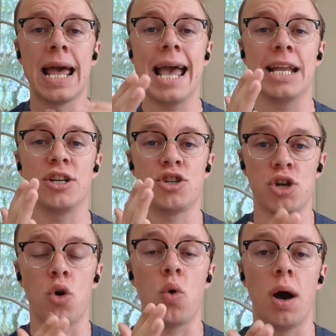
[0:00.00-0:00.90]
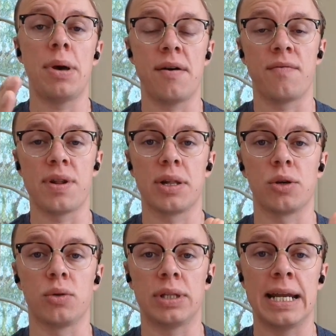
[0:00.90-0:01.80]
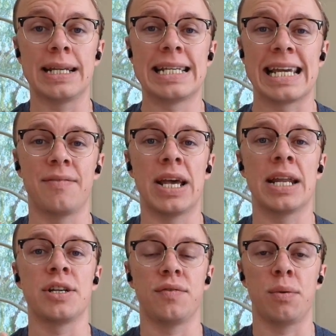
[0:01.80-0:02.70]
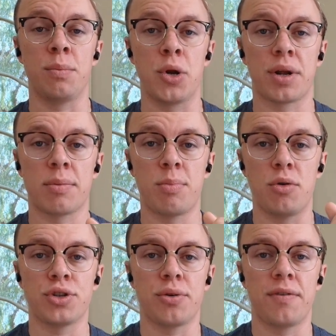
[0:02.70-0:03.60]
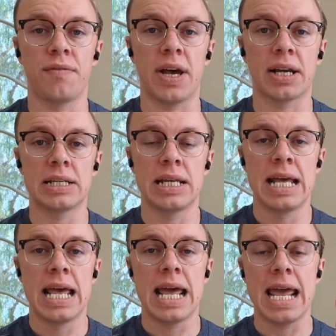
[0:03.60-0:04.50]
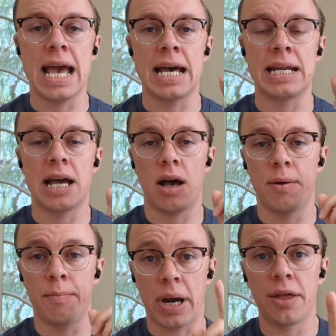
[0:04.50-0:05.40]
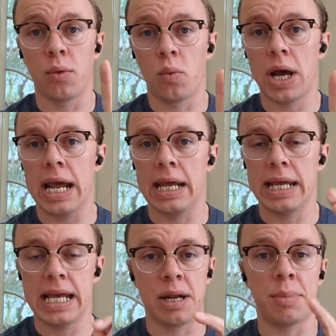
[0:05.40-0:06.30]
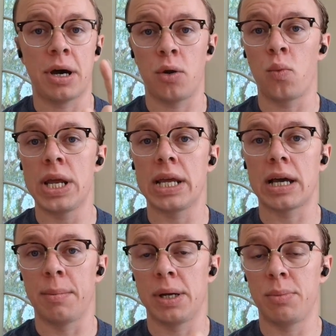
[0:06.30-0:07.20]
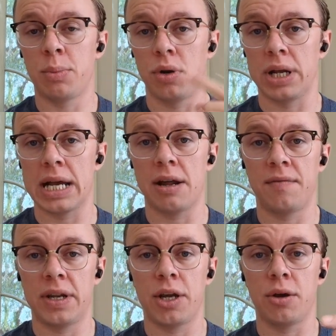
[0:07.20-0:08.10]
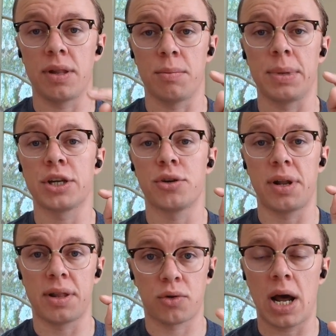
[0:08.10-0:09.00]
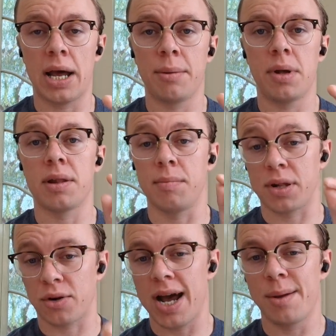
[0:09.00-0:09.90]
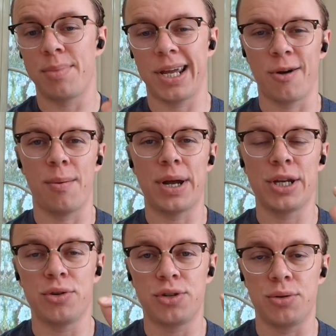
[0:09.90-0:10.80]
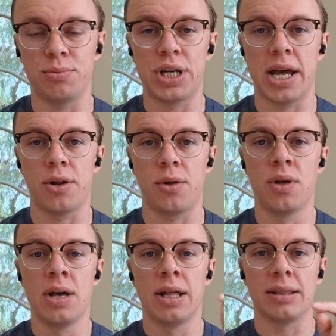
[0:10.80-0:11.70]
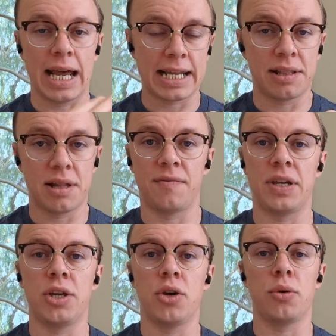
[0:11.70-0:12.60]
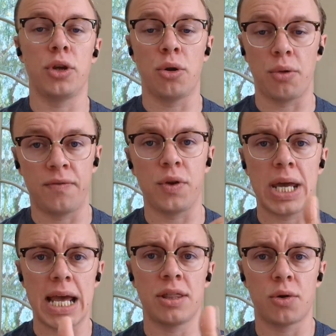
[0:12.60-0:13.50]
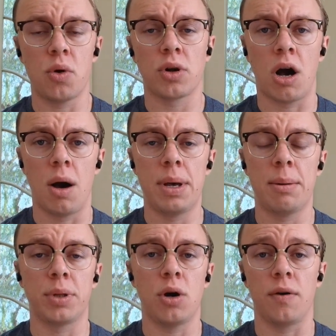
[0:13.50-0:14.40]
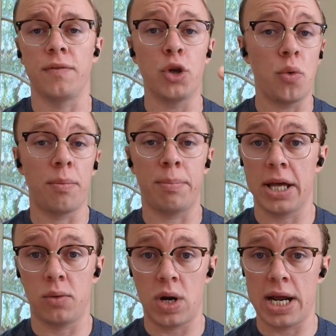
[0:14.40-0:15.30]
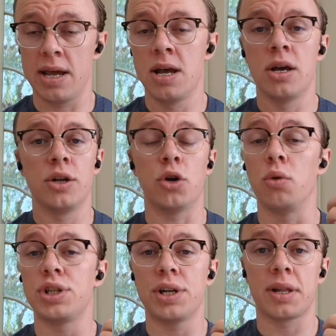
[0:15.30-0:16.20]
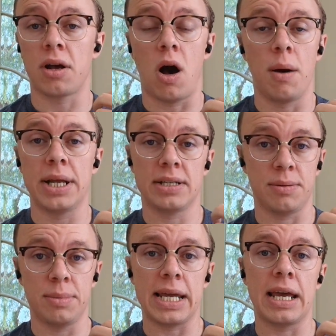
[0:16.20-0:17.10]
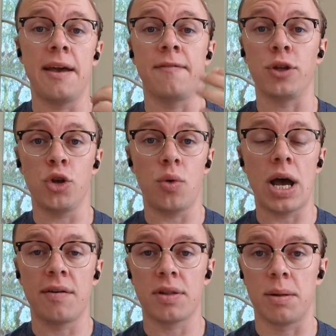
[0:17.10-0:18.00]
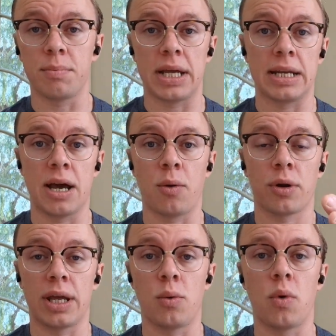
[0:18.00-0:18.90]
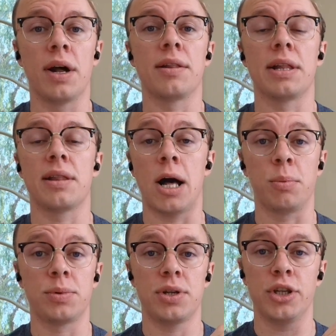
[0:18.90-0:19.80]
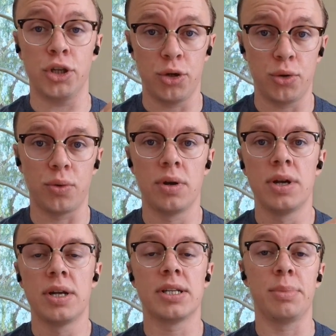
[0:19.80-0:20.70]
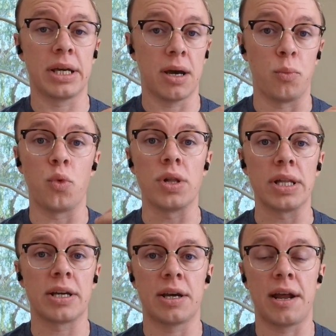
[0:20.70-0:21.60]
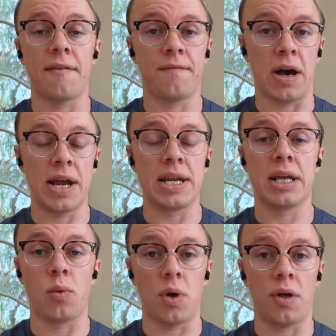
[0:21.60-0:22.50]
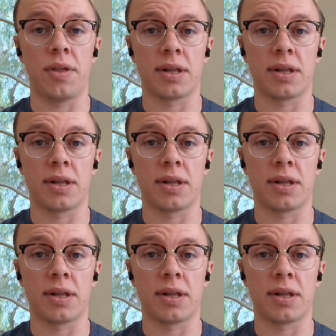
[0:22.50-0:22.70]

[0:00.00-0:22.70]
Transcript: and show up every single day to take advantage of the mere exposure effect. And by the way, in about a week, I'm going to be putting out a video, so make sure to subscribe, subscribe here on my YouTube channel. Like this video. You know, if you can, throw a comment below. If you, by the way, don't just comment to me. If you have something networking wise that's helped you to become really good at finding wealthy